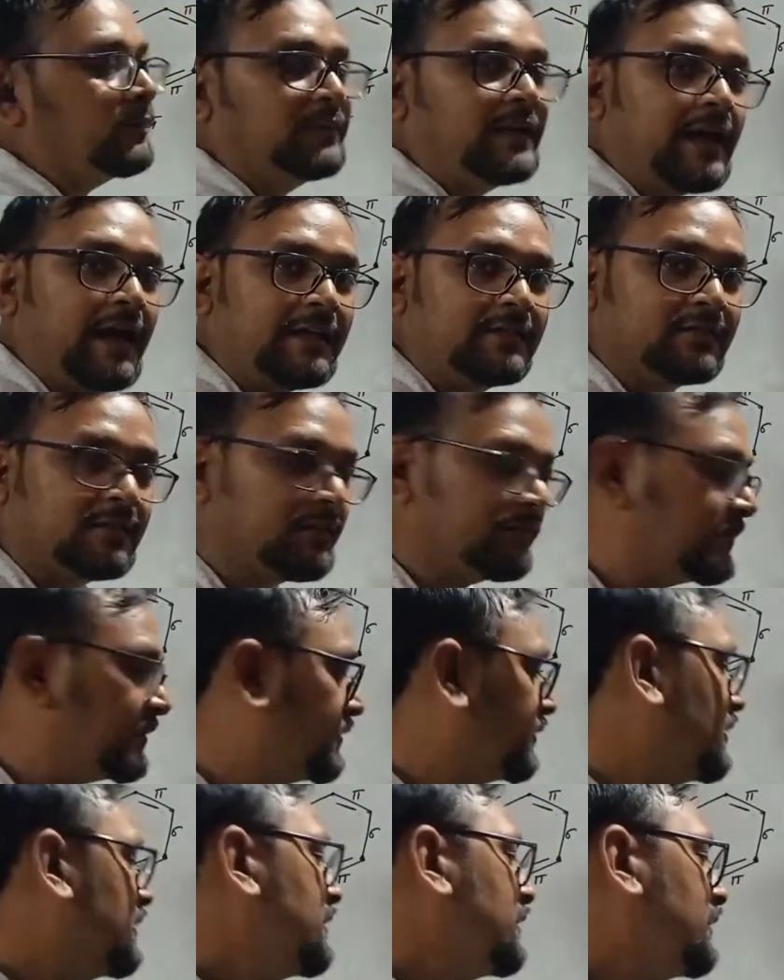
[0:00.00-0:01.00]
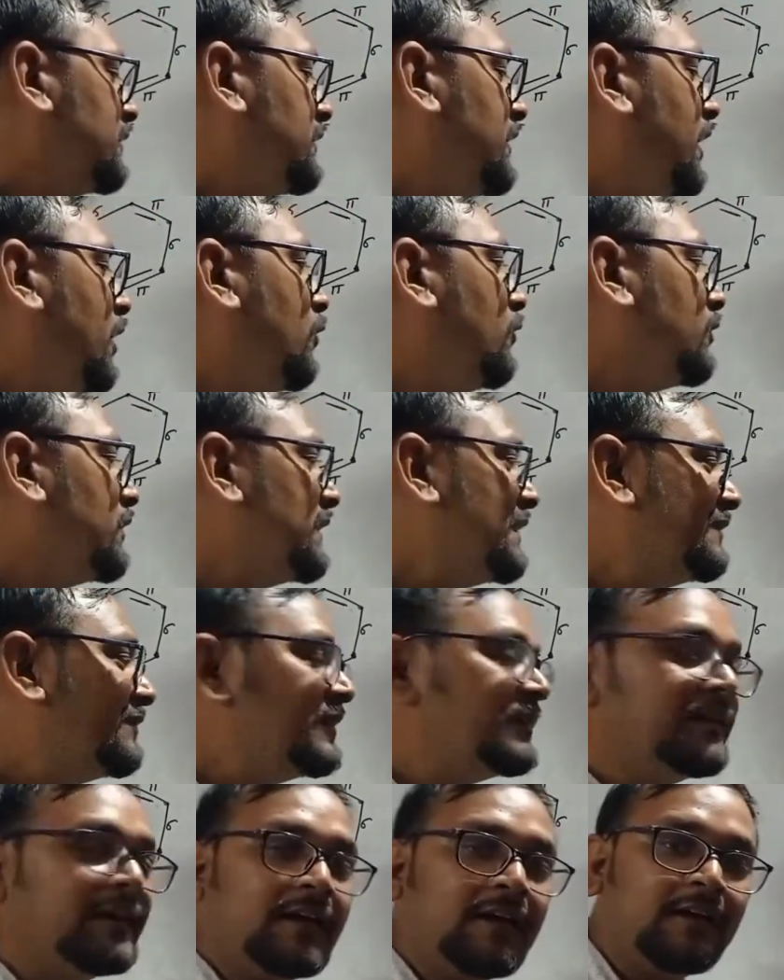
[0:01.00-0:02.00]
of the anthracene. Now, is
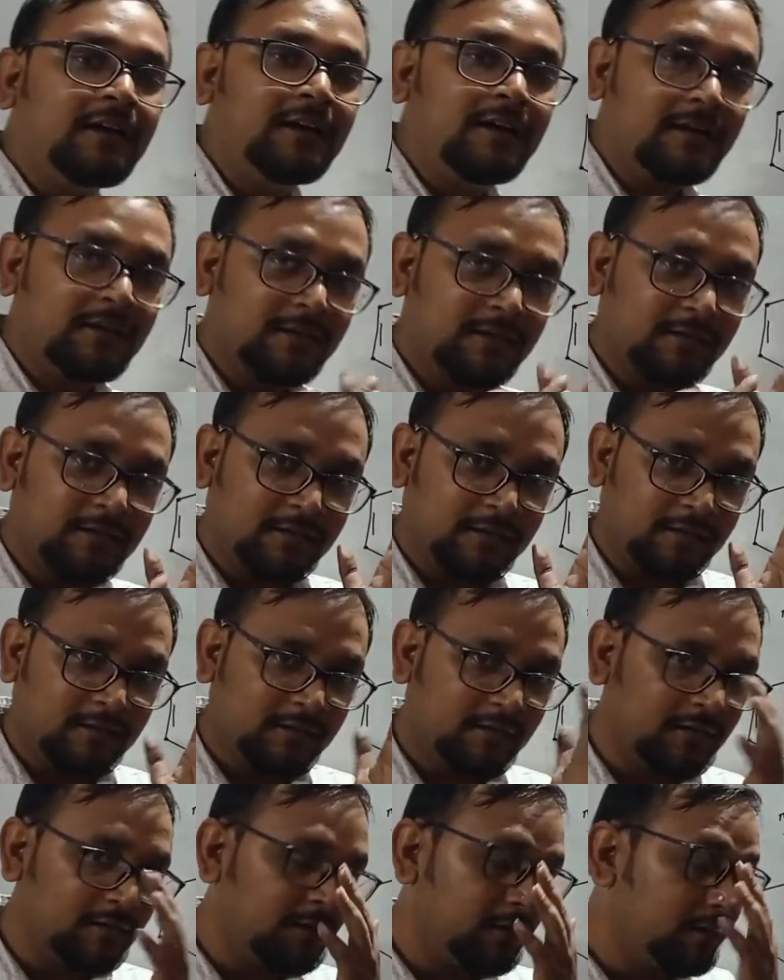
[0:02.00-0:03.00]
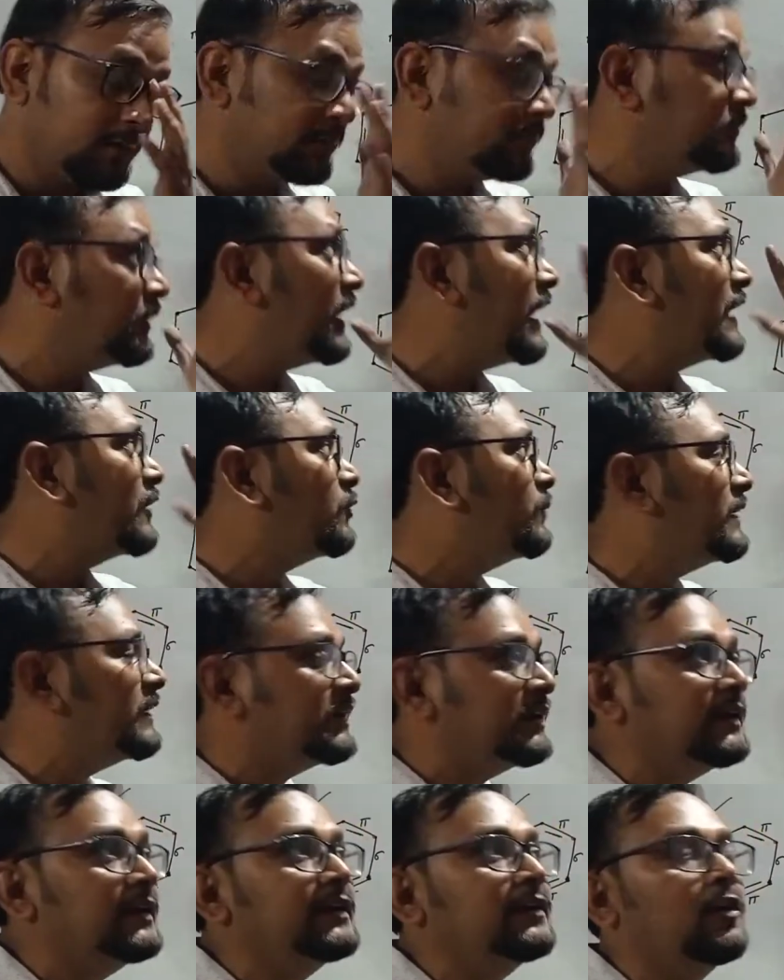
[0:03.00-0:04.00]
it a
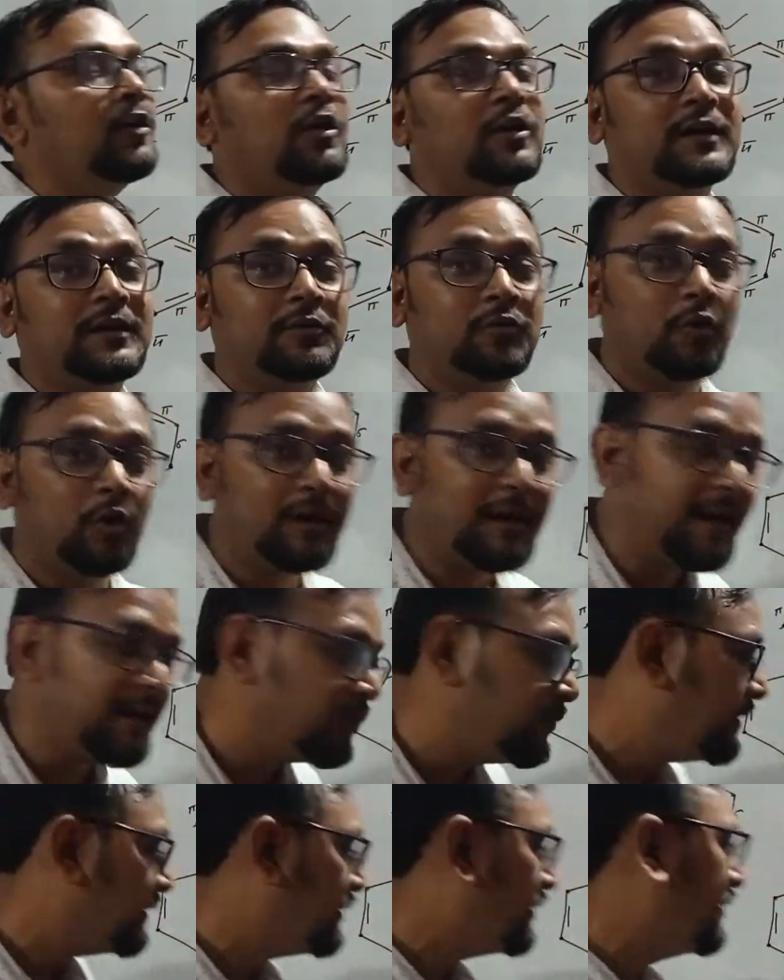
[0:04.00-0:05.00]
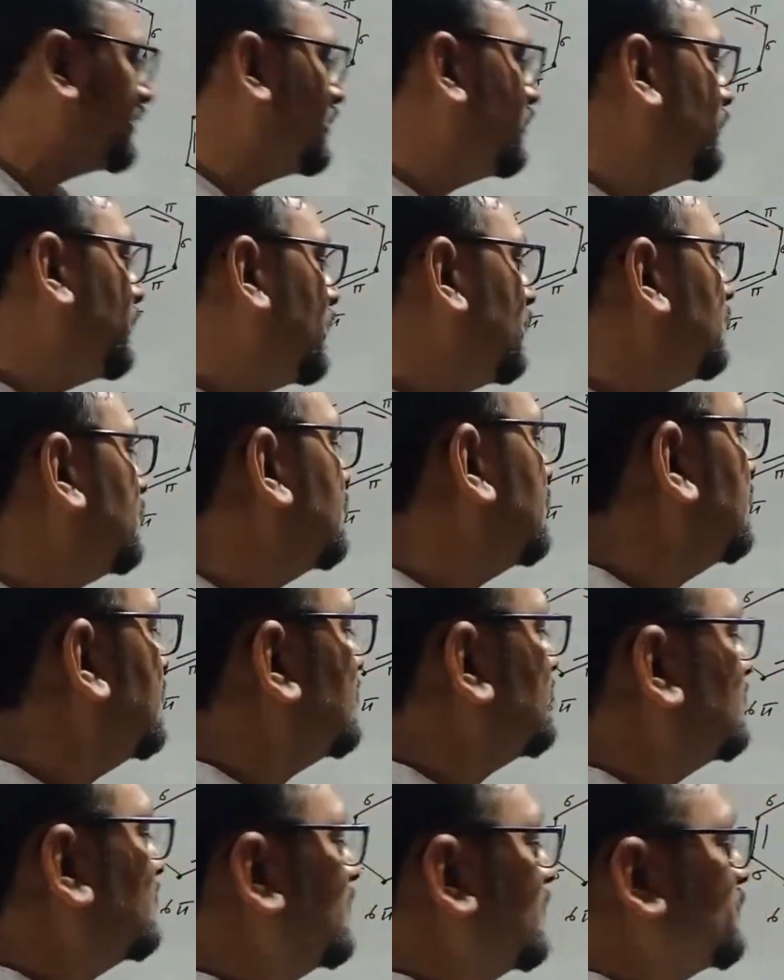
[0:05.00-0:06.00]
aromatic or a non-aromatic compound?
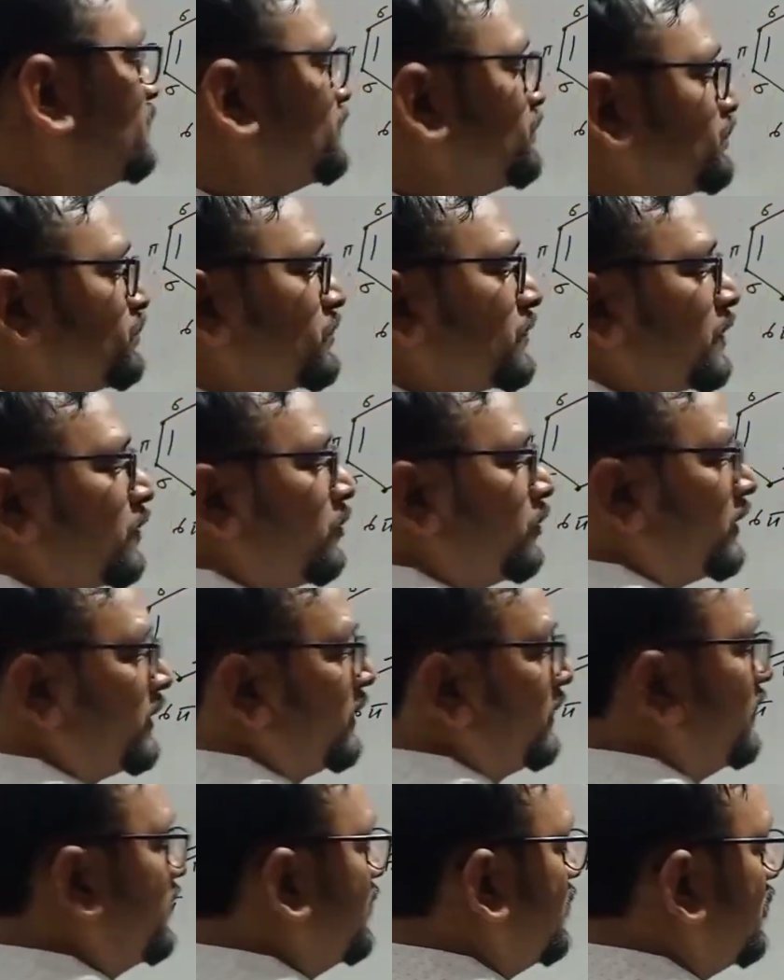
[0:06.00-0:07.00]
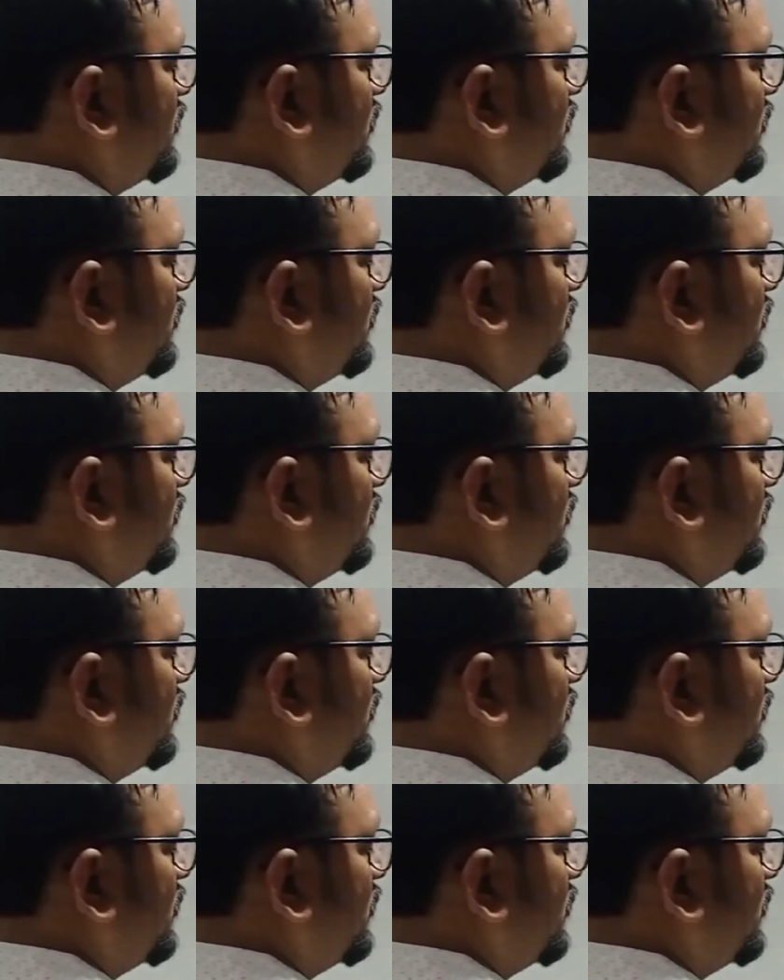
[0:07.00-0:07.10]
Let's see. Okay,